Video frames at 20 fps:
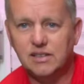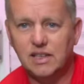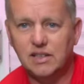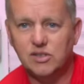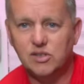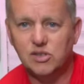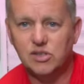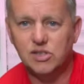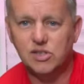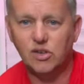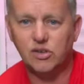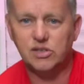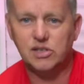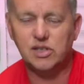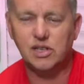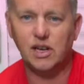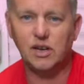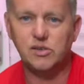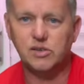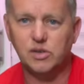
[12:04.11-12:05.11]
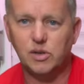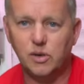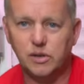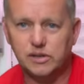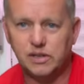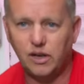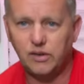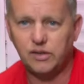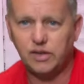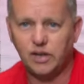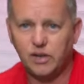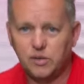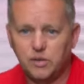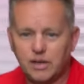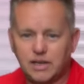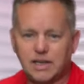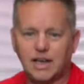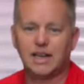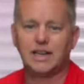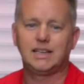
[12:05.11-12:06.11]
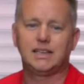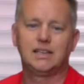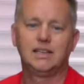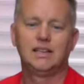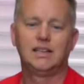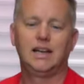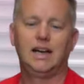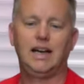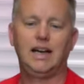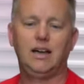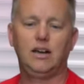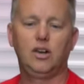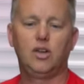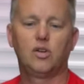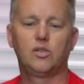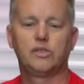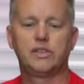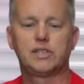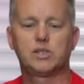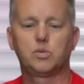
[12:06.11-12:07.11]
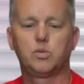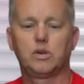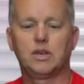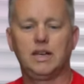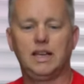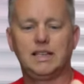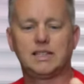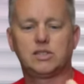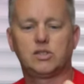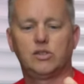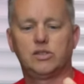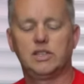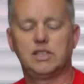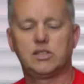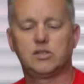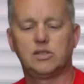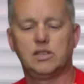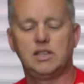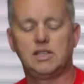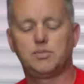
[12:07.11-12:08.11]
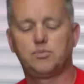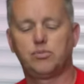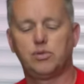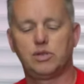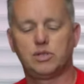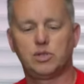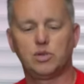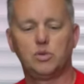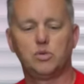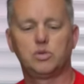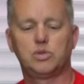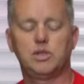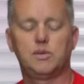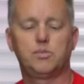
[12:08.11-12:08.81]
They're just starting to go. So I don't know, again, how long this would last on these bristles.